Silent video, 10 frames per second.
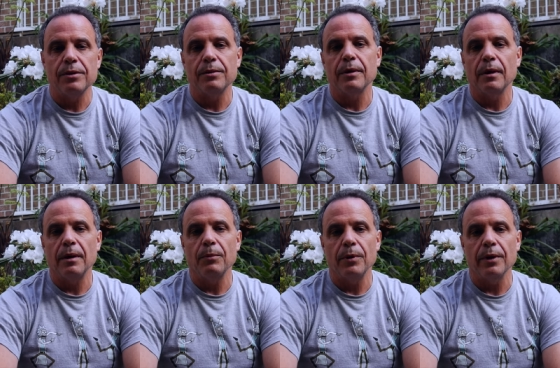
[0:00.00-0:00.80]
during
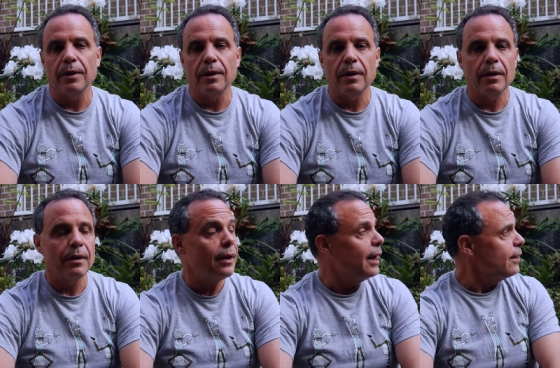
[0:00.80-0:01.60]
late winter,
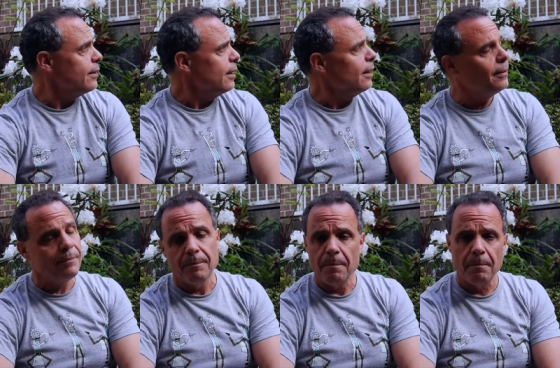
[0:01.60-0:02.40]
that
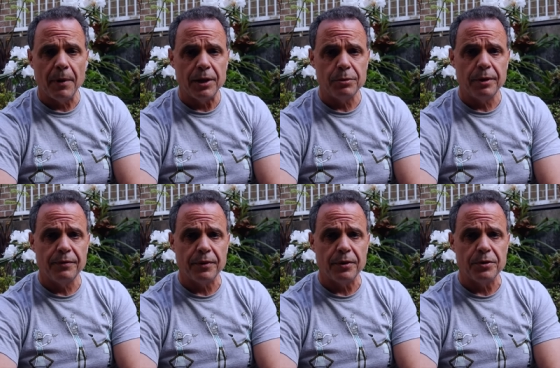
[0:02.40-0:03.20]
my tree
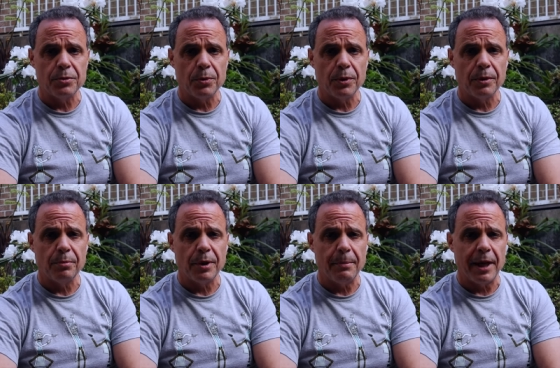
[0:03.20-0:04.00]
ferns were in
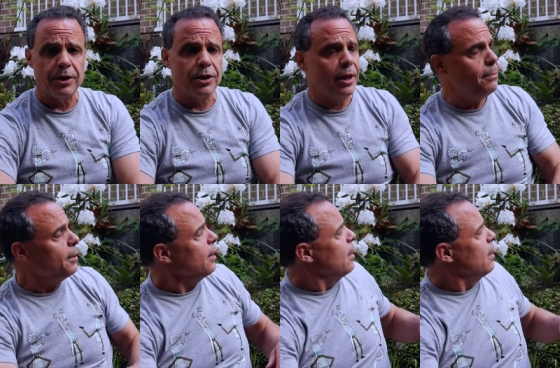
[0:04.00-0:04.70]
pretty bad shape.